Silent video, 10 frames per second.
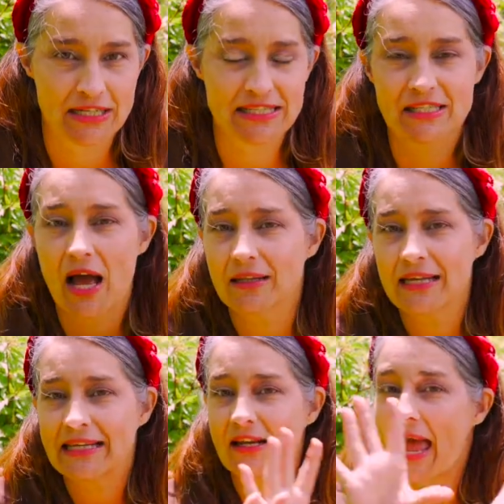It's not
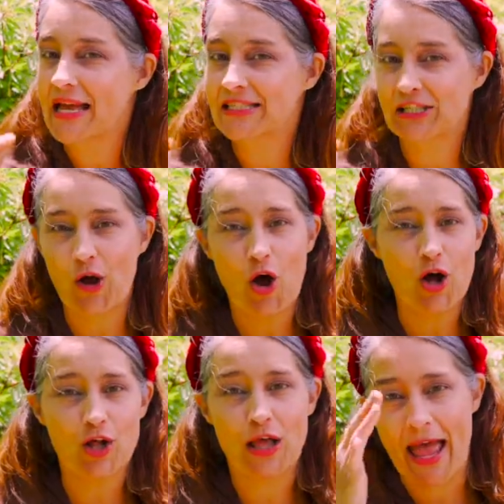like it has to
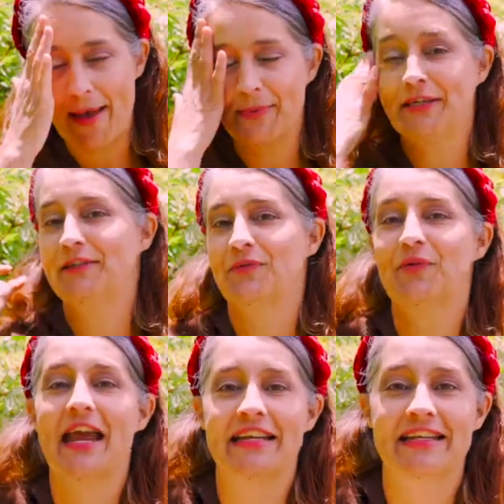all happen
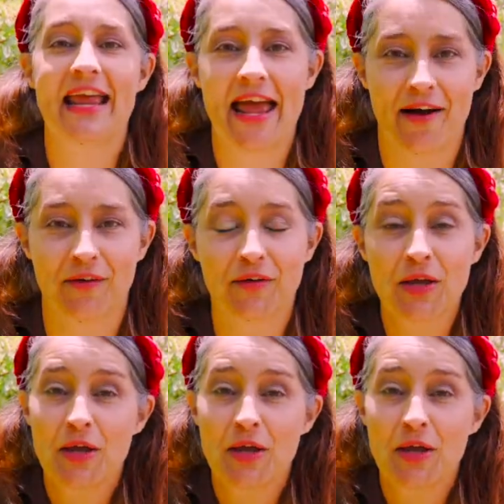right now,